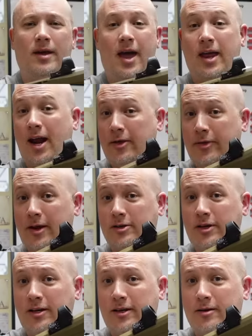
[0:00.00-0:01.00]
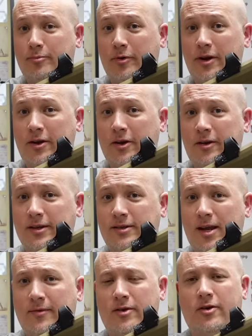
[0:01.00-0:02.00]
And I think she did pretty good at
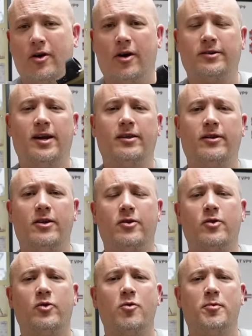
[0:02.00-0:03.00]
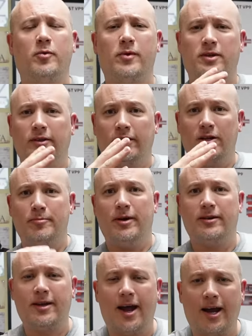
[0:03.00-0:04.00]
7 yards. I think her grouping was a little
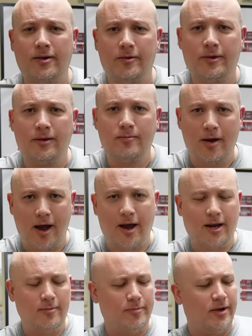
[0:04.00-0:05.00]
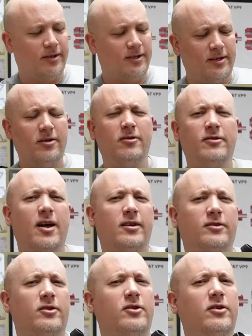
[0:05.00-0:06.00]
bit tighter than mine, but still not
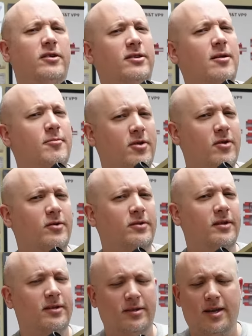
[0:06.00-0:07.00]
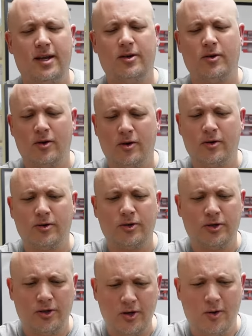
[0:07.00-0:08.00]
as good as I'm used to seeing her
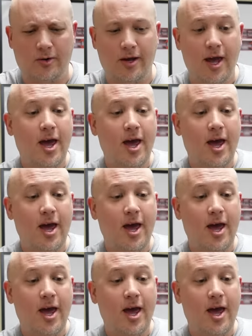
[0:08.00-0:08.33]
shoot.